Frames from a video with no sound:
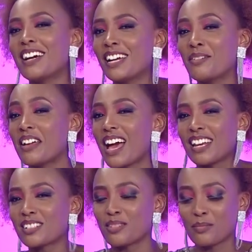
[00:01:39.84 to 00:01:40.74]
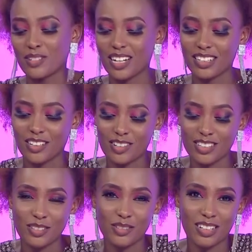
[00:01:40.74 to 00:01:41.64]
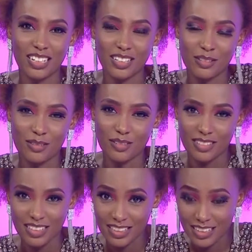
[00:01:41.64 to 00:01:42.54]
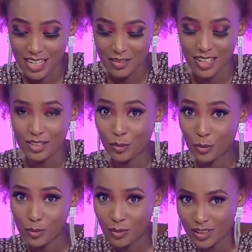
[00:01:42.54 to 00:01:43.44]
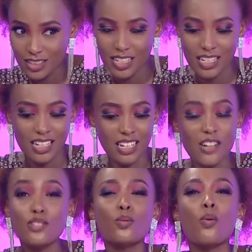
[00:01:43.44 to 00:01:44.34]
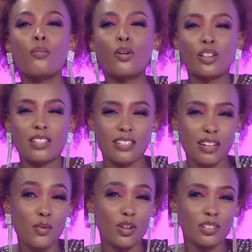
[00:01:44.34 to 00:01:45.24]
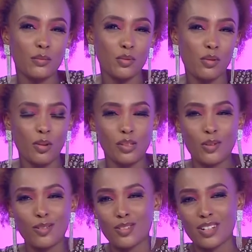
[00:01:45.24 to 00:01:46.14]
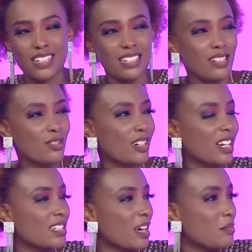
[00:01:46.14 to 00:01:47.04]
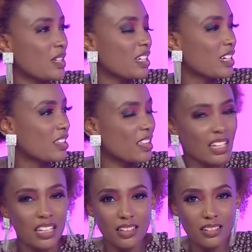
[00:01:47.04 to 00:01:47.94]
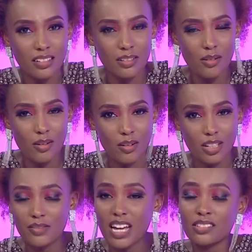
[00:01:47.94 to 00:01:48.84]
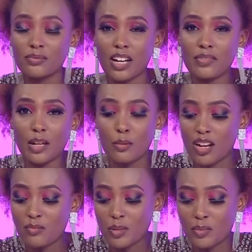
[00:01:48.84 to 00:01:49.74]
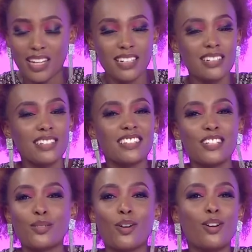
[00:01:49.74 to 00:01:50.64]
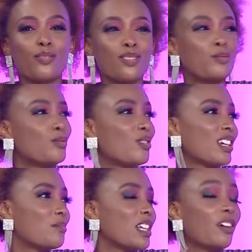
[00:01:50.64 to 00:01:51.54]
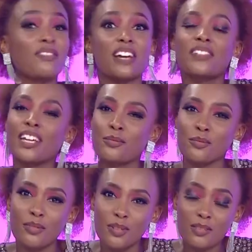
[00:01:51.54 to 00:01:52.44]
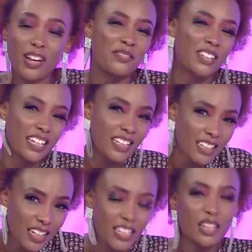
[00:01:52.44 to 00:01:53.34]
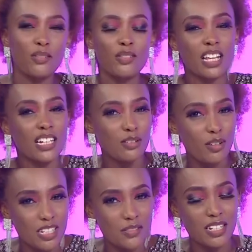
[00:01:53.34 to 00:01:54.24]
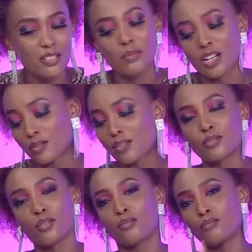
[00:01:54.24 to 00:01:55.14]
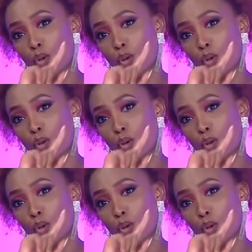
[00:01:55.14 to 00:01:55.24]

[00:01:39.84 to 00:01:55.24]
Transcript: Anyway, yeah, let's stop dragging God into our, like, you know, our two squabbles. Let me call them squabbles, because honestly, it's not a big thing. You know, if that 5K would have been paid, this all of this would not have been 5K to 5K. Imagine. And then you won't say that God is fighting your battles. No.